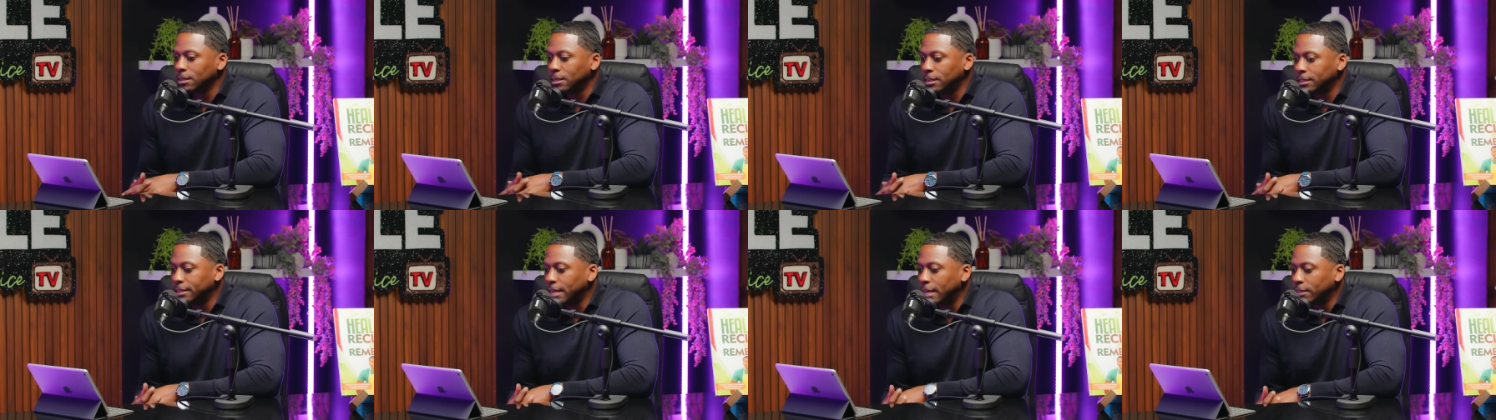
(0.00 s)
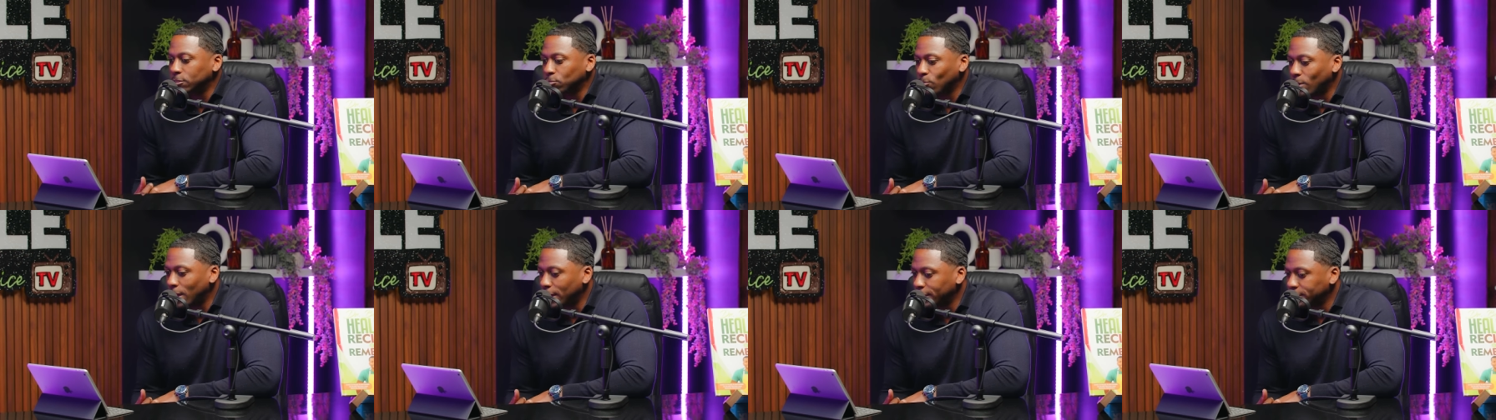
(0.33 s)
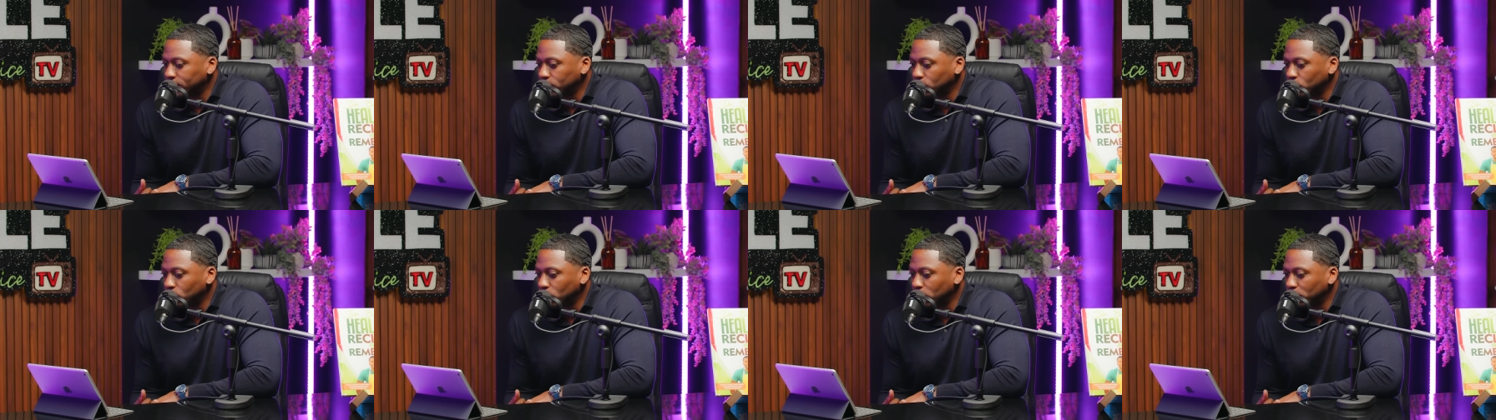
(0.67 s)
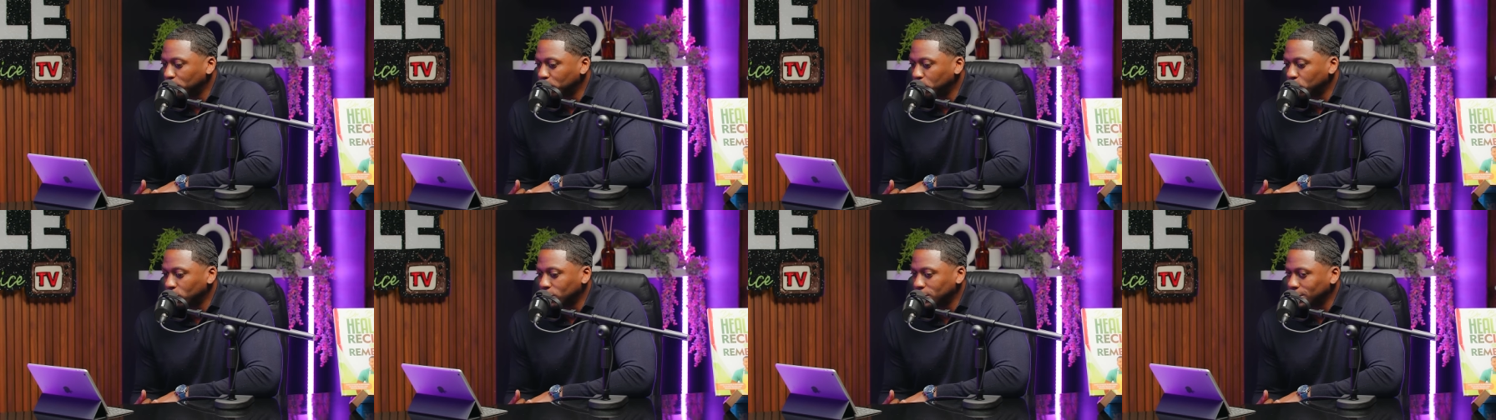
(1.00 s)
And that's why it's so
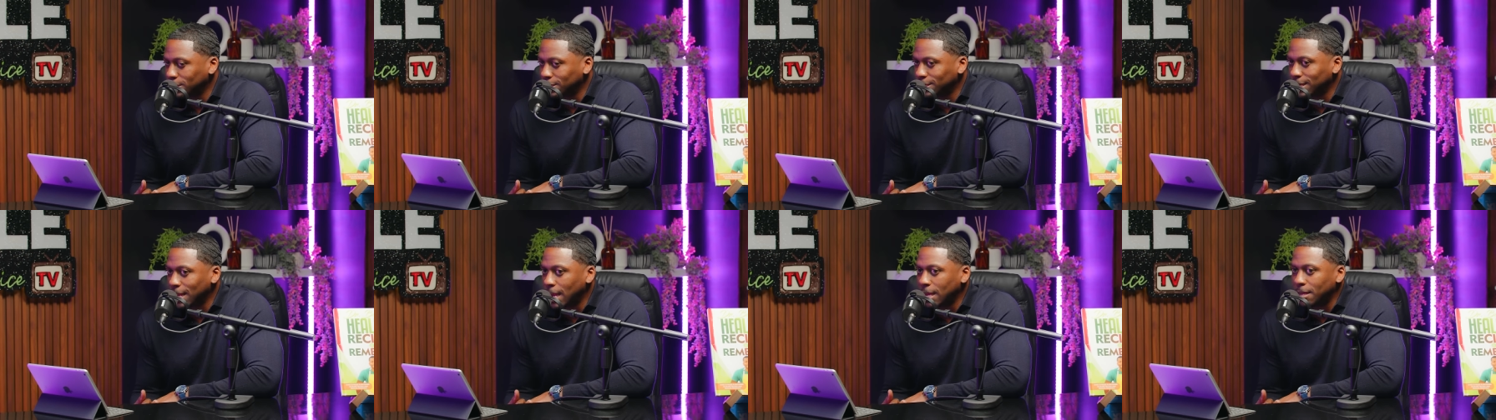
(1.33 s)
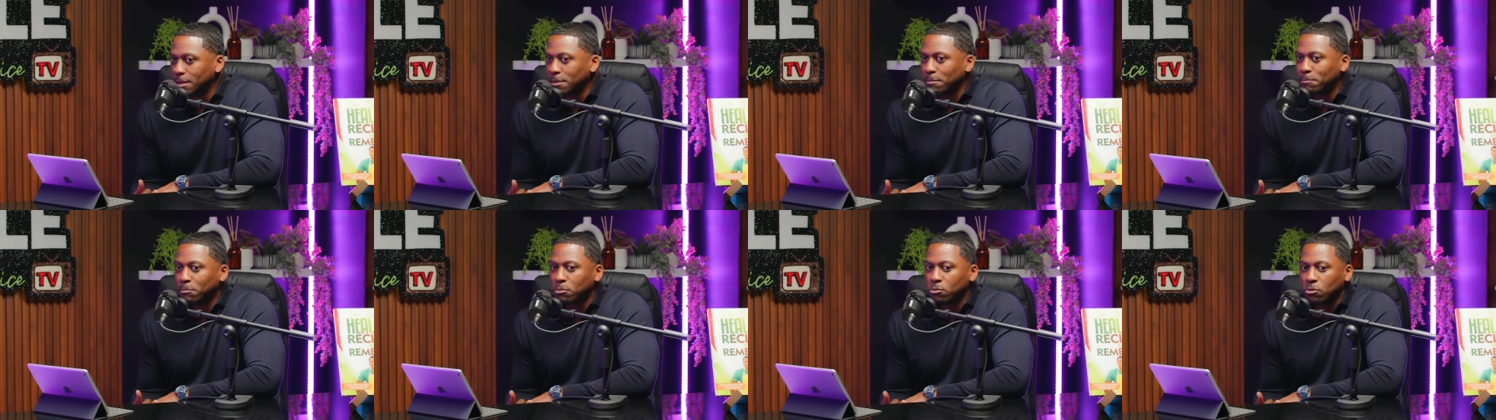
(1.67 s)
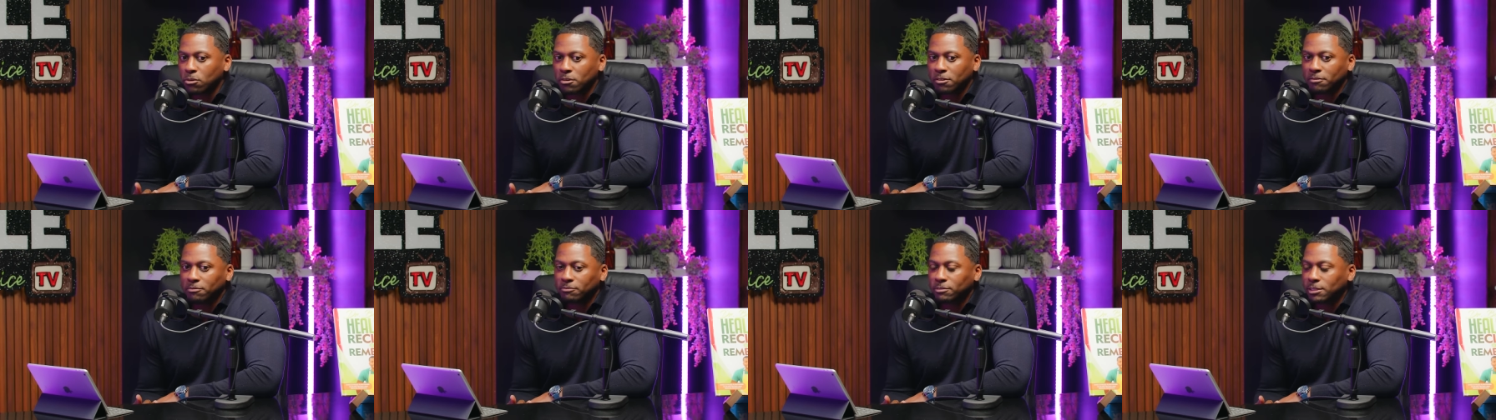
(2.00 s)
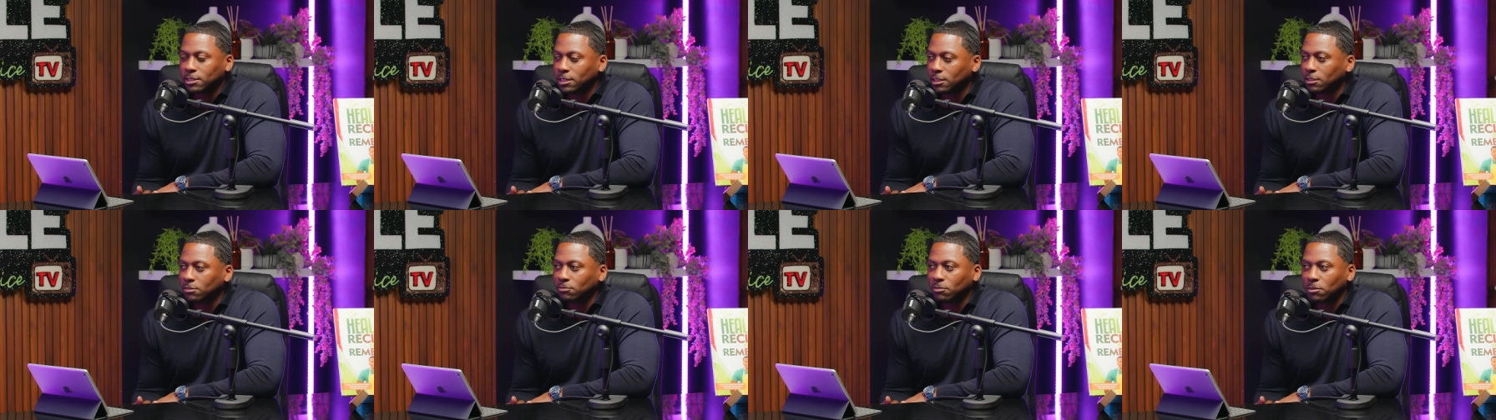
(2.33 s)
important. It's not important
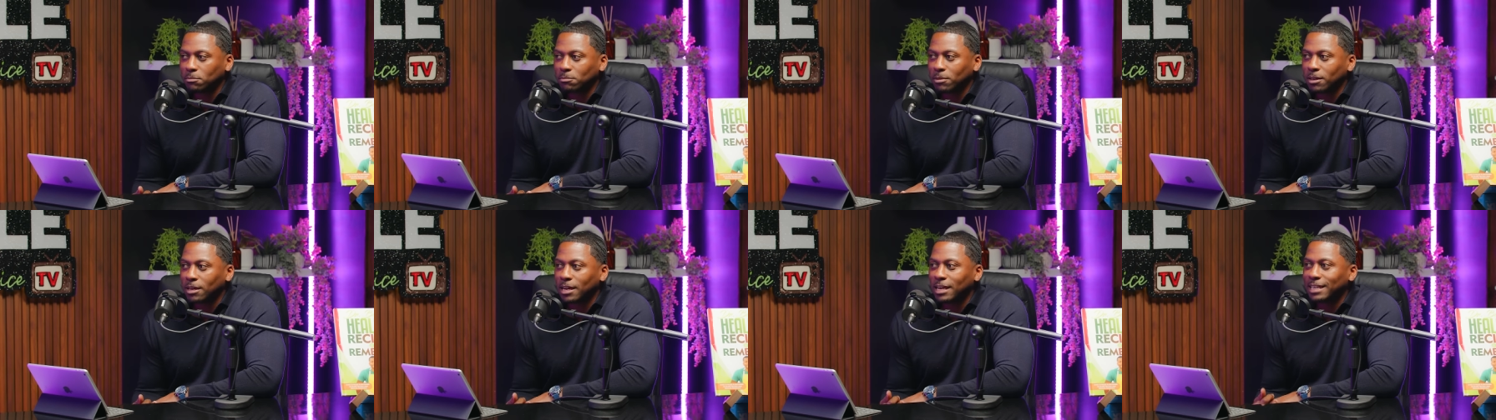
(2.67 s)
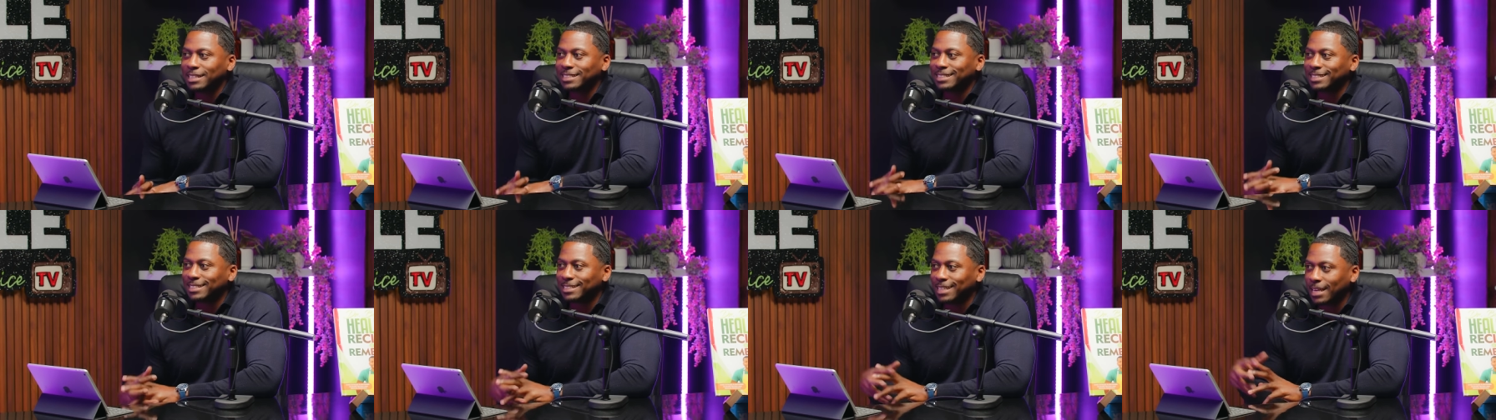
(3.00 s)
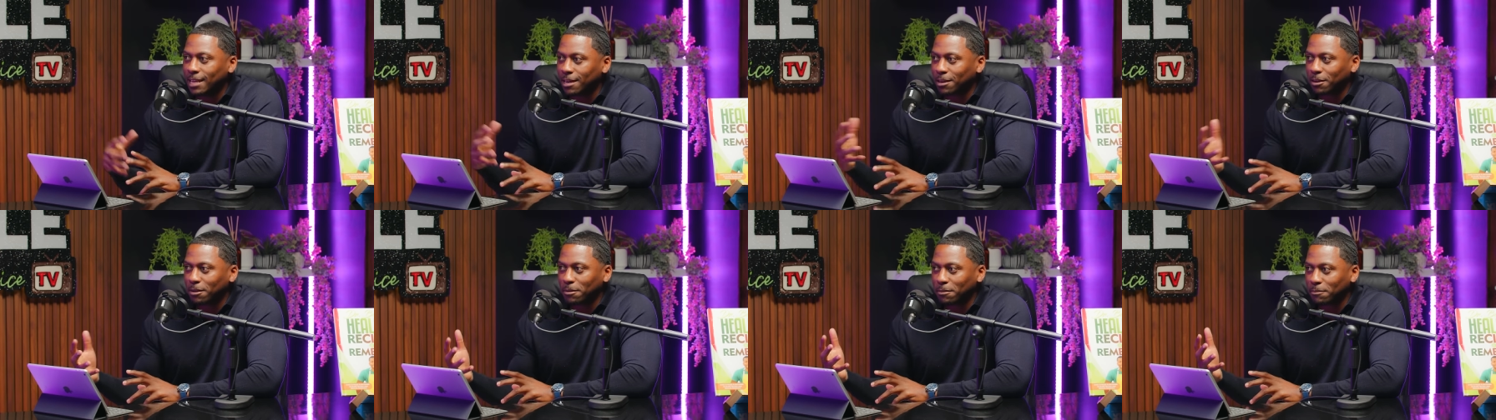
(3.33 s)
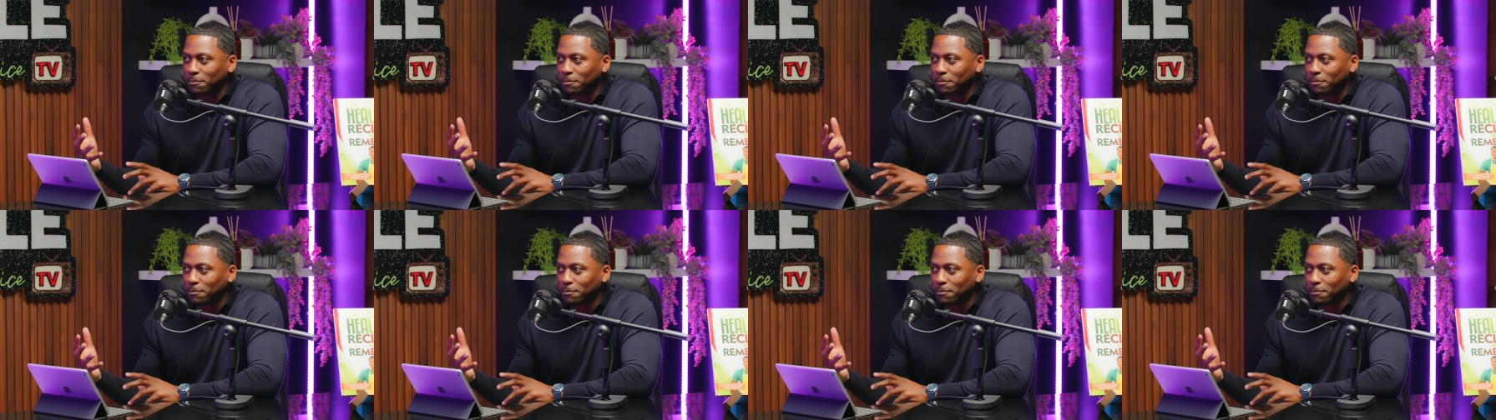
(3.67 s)
just from an aesthetic